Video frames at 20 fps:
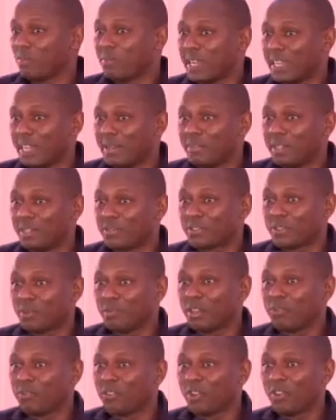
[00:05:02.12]
parliament
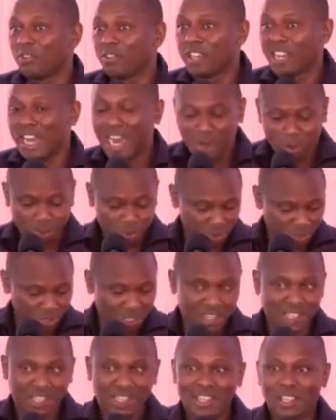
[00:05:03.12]
from the floor of the house,
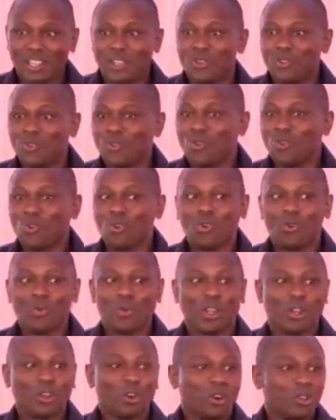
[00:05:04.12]
you
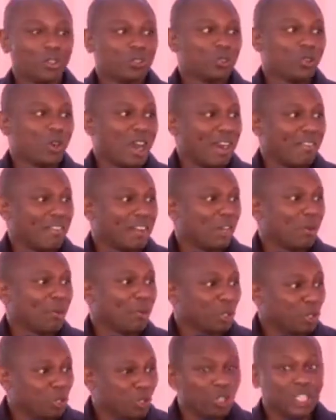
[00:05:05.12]
will also have an
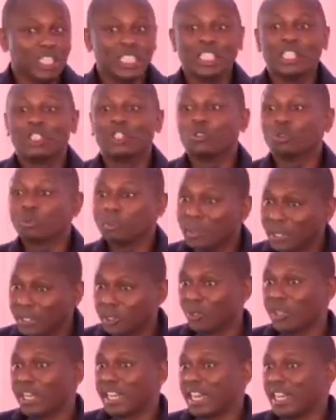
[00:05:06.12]
opportunity to
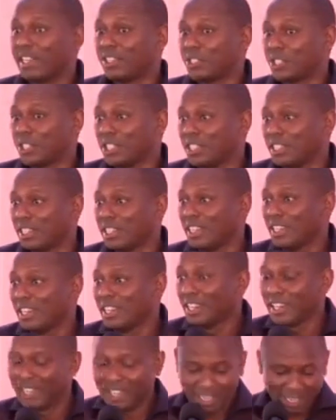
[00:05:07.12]
speak to the country
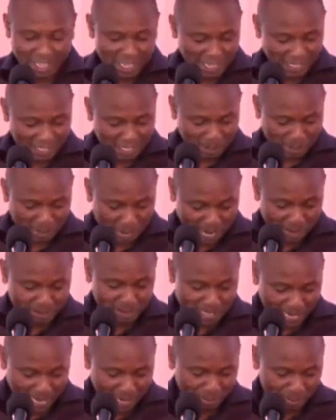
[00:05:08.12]
at a
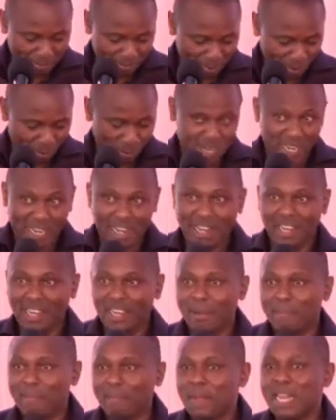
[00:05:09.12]
prime time when
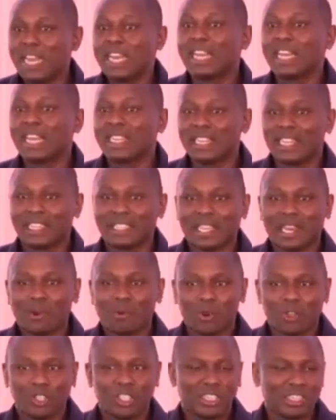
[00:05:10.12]
many Kenyans are
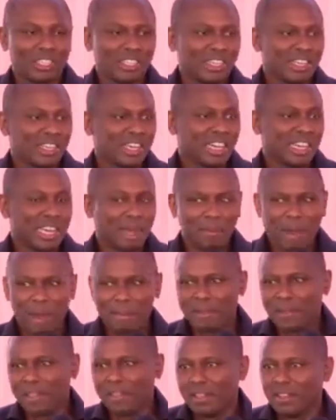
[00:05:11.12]
watching. And I'm
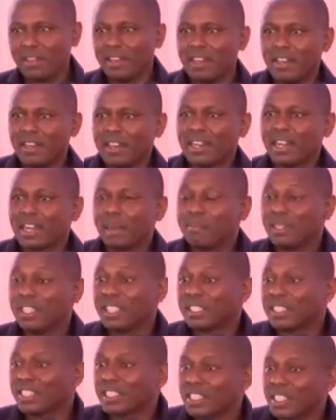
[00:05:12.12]
happy
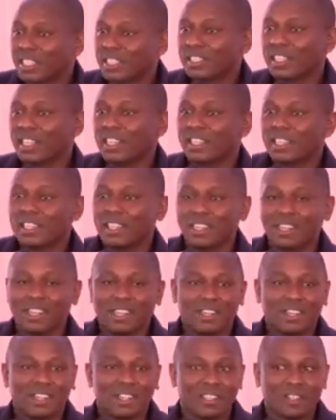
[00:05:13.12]
cabinet secretaries like
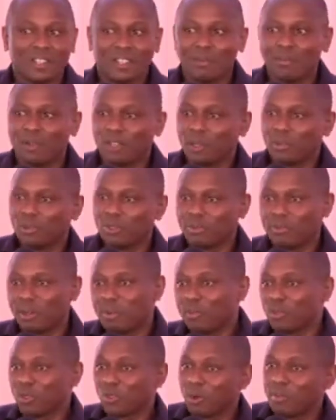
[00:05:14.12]
the Honorable
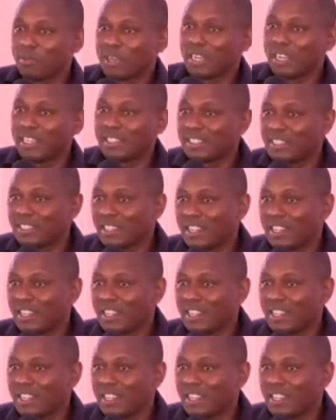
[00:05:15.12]
Kipchumba Murkomen has